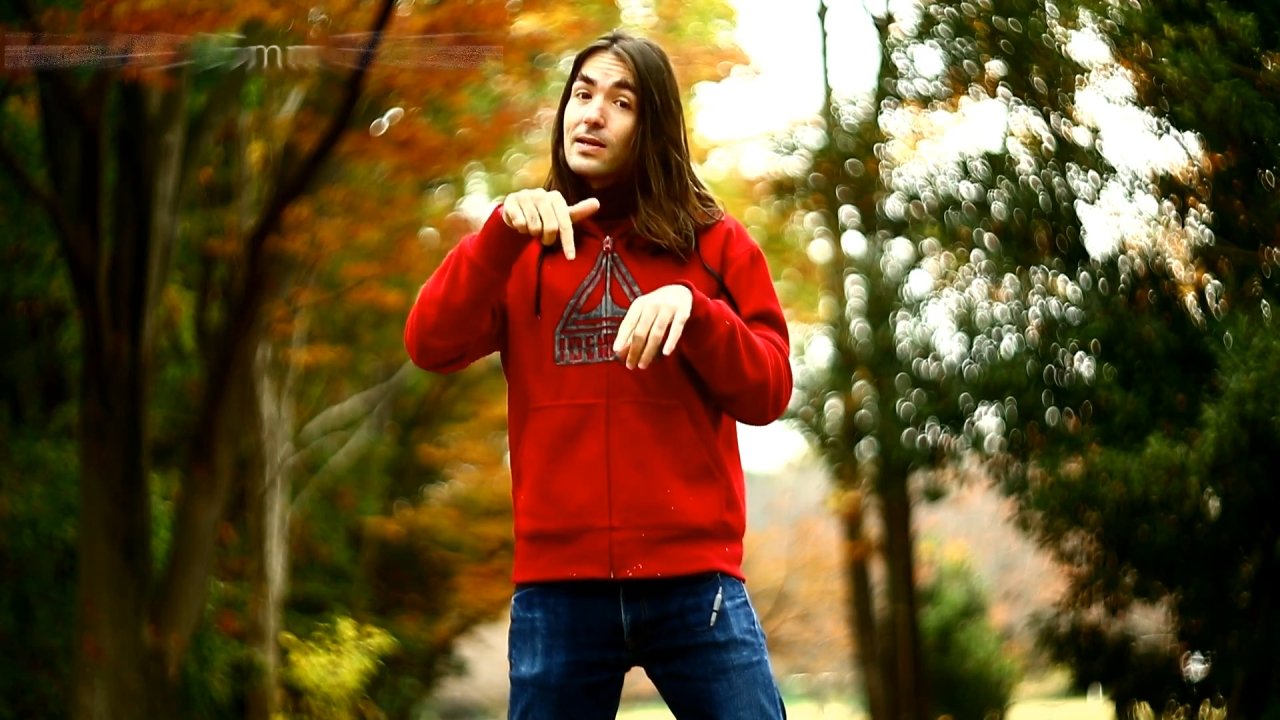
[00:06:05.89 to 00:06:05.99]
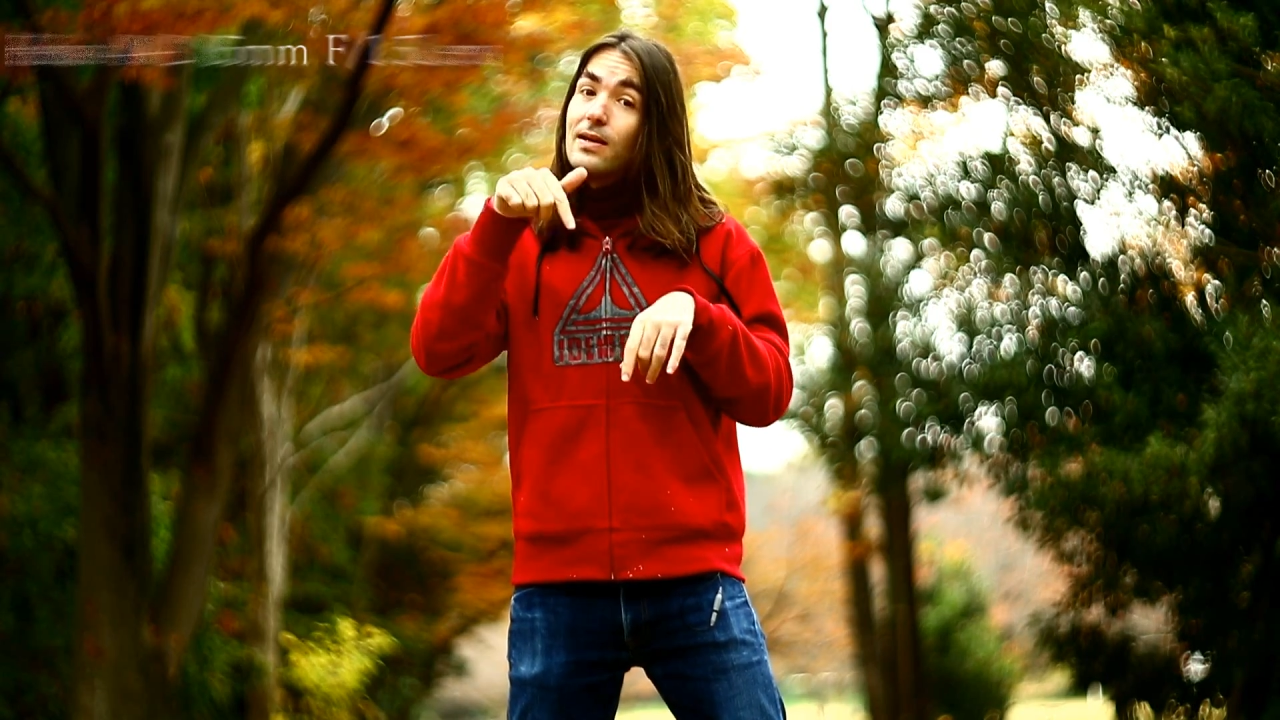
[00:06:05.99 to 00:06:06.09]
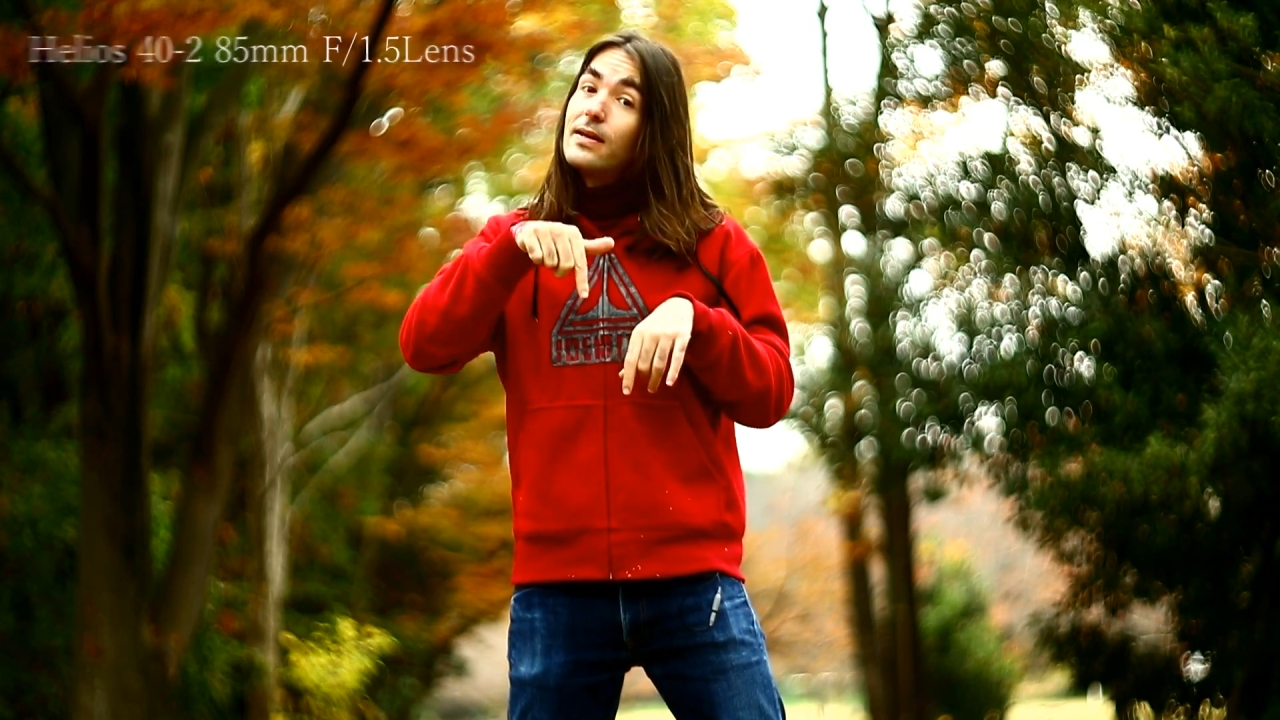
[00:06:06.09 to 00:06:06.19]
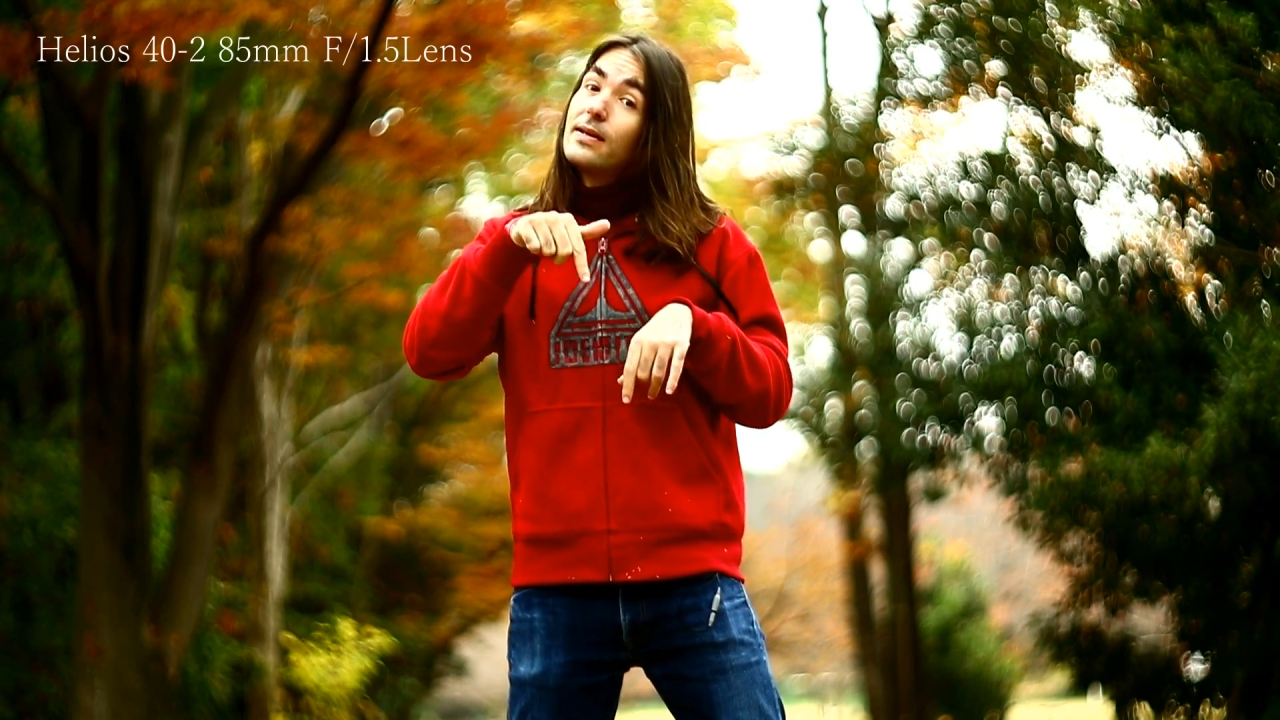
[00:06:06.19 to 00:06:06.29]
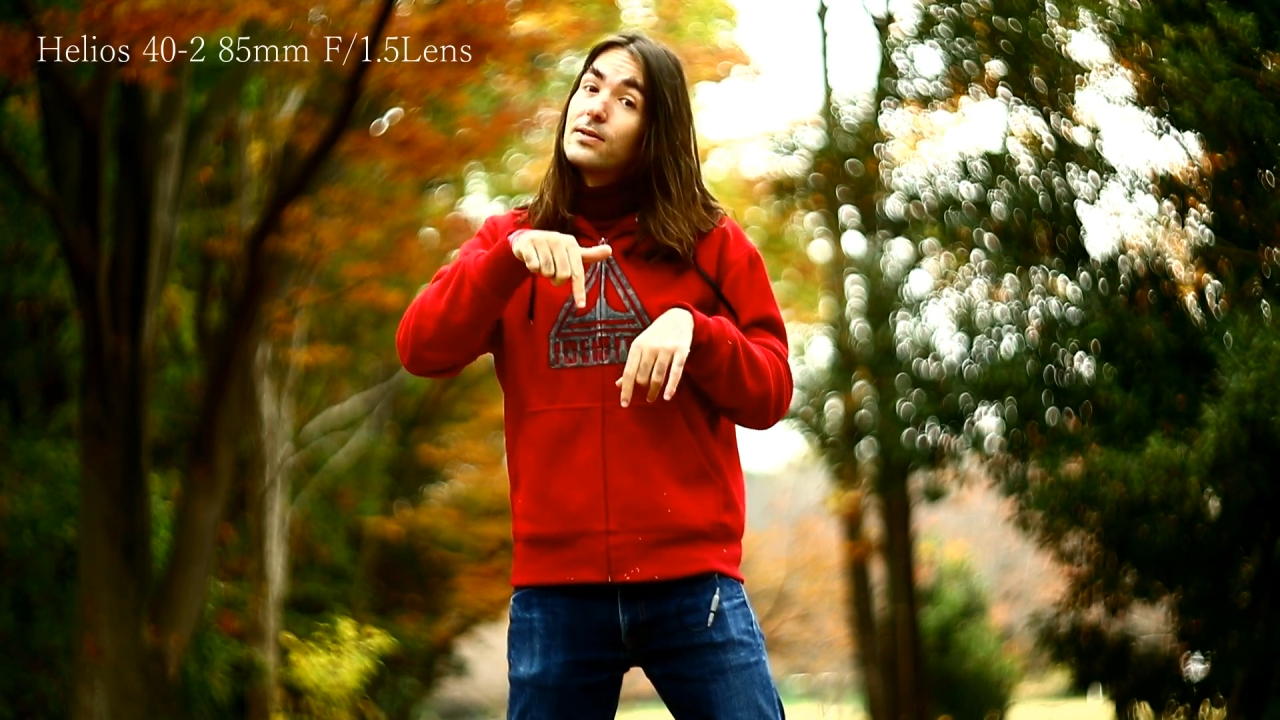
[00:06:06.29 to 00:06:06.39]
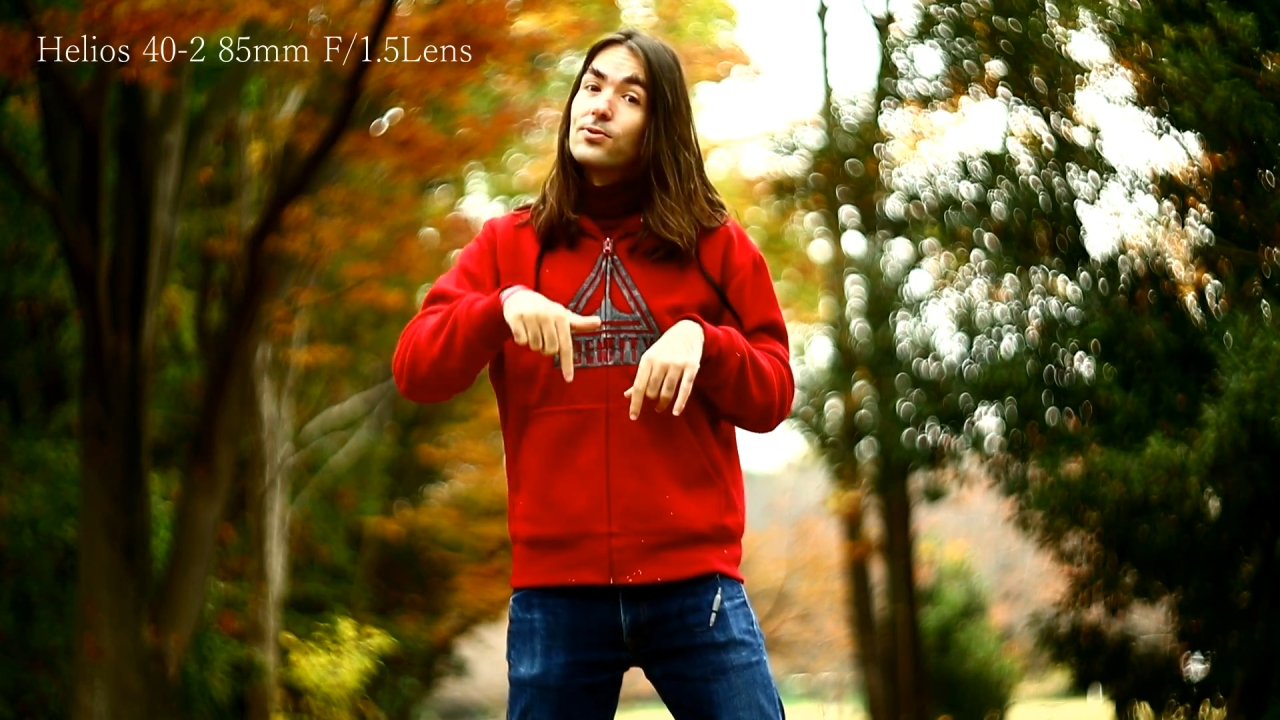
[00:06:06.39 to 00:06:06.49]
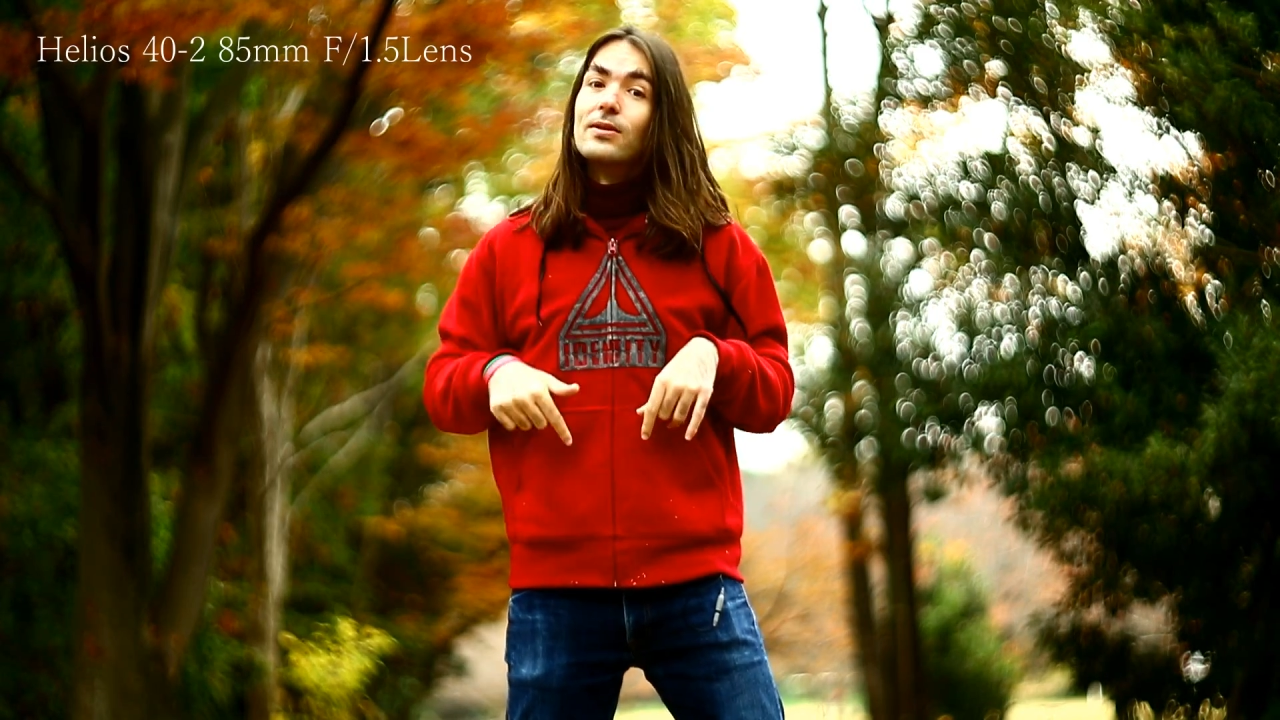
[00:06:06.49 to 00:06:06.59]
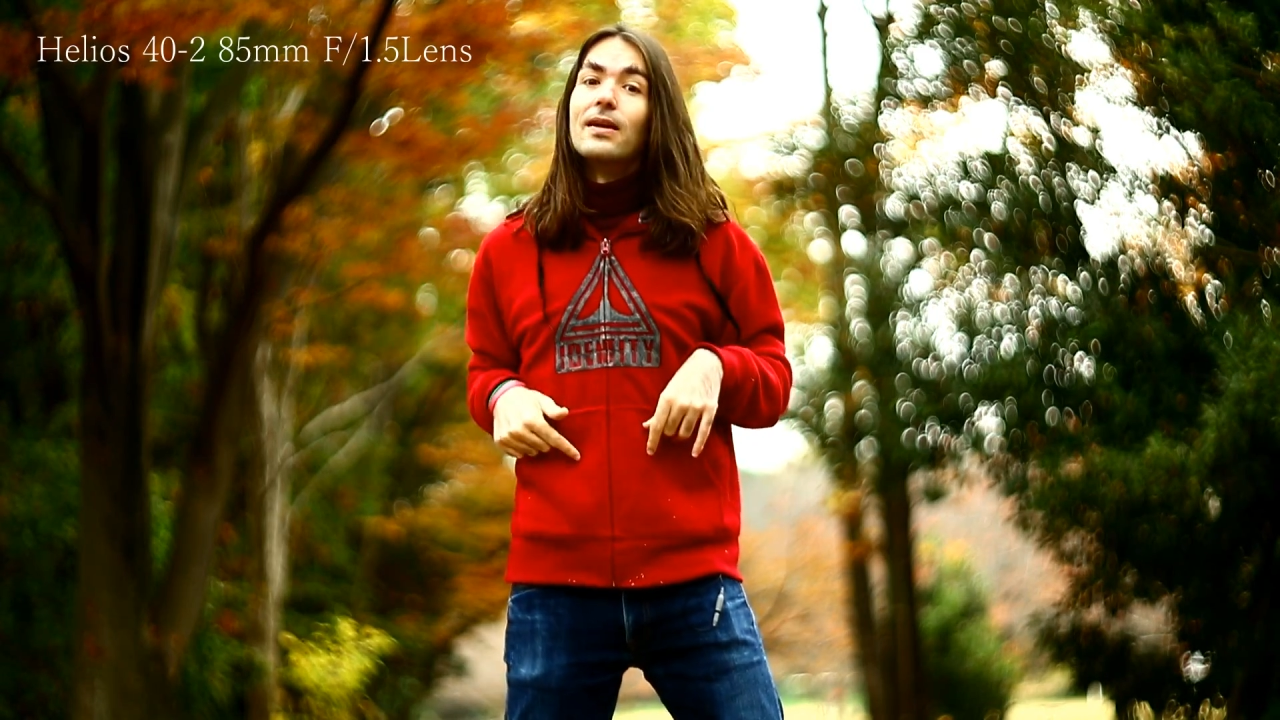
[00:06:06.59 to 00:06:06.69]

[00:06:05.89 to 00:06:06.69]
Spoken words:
a link to the